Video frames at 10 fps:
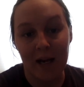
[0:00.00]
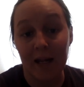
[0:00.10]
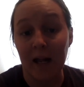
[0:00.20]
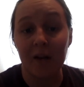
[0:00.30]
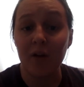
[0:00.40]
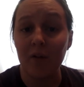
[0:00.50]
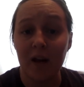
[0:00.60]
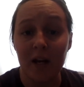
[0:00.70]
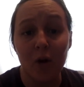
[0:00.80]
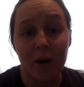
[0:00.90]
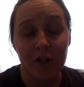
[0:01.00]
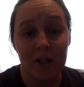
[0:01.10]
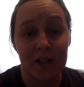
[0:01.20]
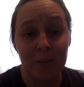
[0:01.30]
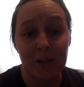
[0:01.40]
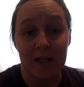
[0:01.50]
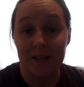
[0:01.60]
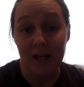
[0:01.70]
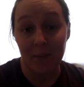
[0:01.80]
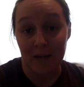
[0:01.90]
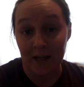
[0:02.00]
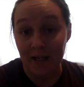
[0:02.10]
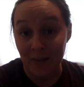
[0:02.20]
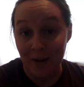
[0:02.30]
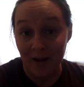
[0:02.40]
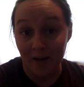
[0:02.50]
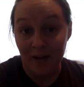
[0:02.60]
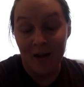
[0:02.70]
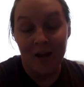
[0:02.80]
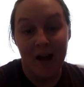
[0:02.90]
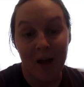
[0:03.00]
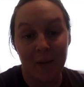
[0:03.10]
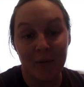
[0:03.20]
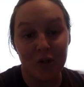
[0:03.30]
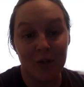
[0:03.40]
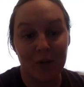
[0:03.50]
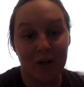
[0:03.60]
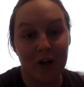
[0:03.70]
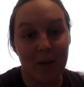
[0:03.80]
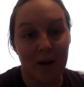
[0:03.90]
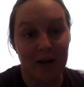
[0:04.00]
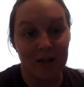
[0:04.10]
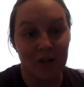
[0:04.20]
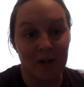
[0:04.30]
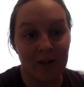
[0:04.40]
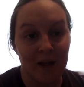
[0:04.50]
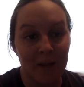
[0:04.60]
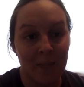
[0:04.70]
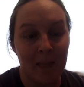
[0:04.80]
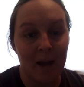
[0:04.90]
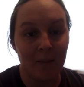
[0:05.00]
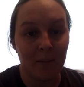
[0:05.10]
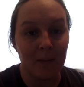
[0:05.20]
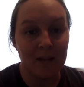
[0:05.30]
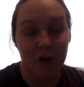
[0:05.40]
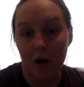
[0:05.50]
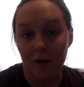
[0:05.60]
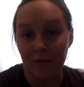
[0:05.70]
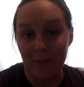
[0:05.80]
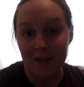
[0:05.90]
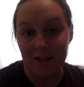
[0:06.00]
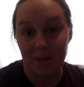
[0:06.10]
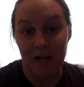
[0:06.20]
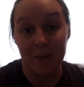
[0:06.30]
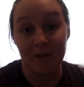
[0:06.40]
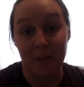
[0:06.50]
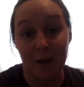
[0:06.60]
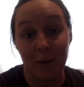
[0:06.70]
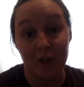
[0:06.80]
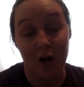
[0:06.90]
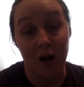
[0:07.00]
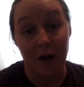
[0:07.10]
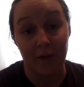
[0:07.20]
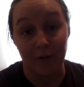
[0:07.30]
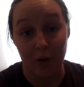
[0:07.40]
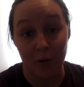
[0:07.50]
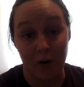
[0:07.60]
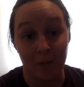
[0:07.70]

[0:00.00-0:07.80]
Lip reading: And again, if you have any questions, please send me an email. I'm usually pretty good about answering them. It's harder for me sometimes to be able to talk on the phone.